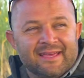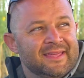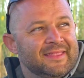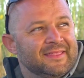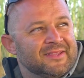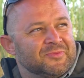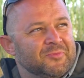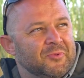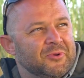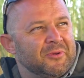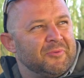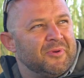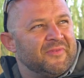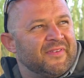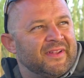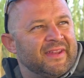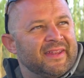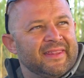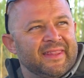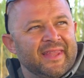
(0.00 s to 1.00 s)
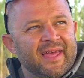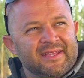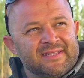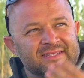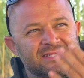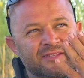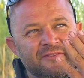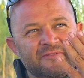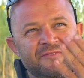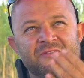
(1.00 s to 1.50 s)
This morning we've got a
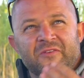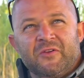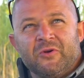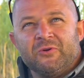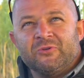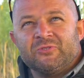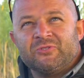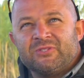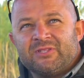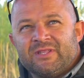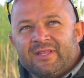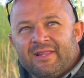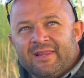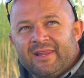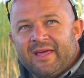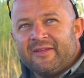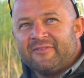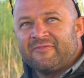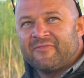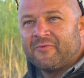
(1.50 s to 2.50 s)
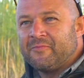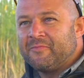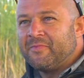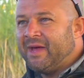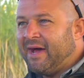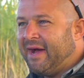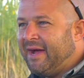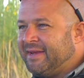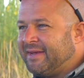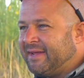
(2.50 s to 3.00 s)
nice diffused light from
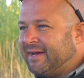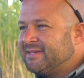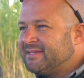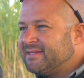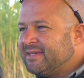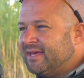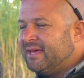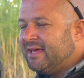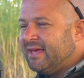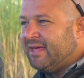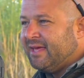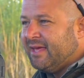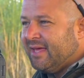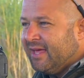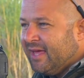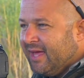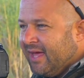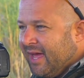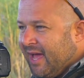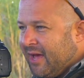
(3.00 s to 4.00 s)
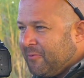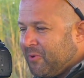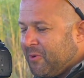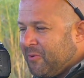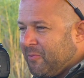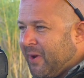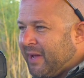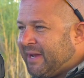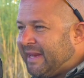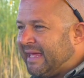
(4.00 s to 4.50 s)
behind us and
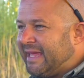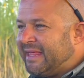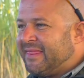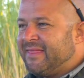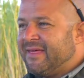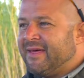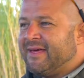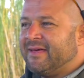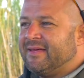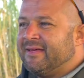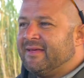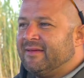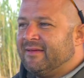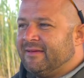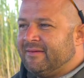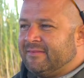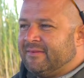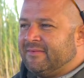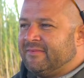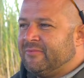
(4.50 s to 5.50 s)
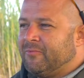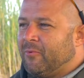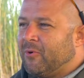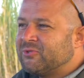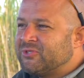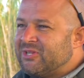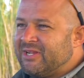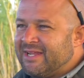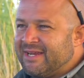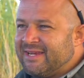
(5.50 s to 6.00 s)
we're waiting in the
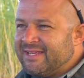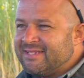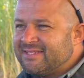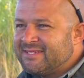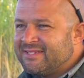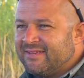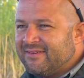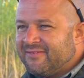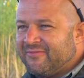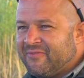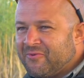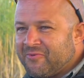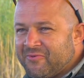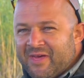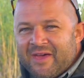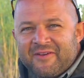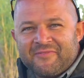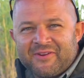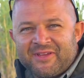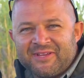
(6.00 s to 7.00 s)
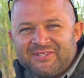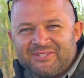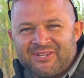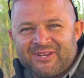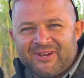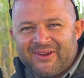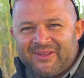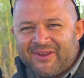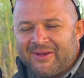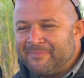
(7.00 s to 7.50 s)
water lilies for the African
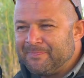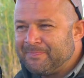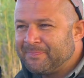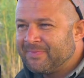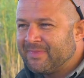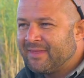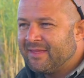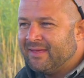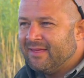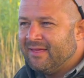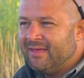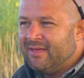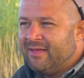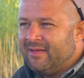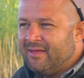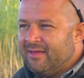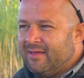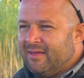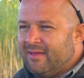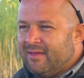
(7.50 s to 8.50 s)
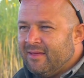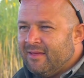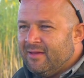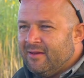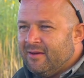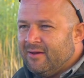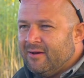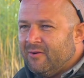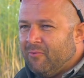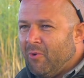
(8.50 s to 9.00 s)
Jacana.
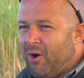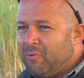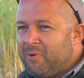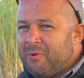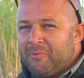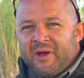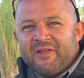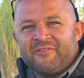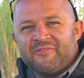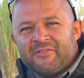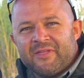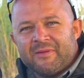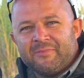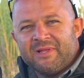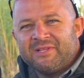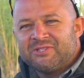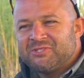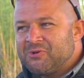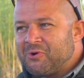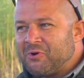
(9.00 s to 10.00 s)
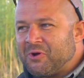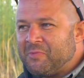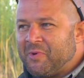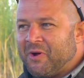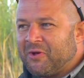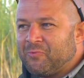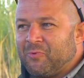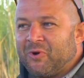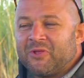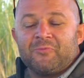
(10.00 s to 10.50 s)
While we wait for them, let's talk
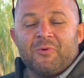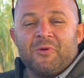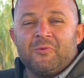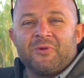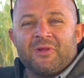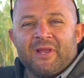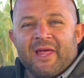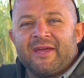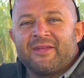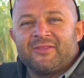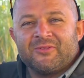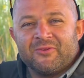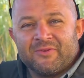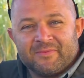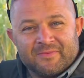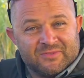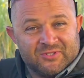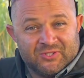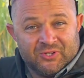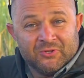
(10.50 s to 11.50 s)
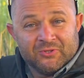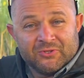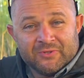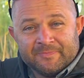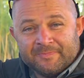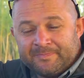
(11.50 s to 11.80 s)
about what we would like to shoot.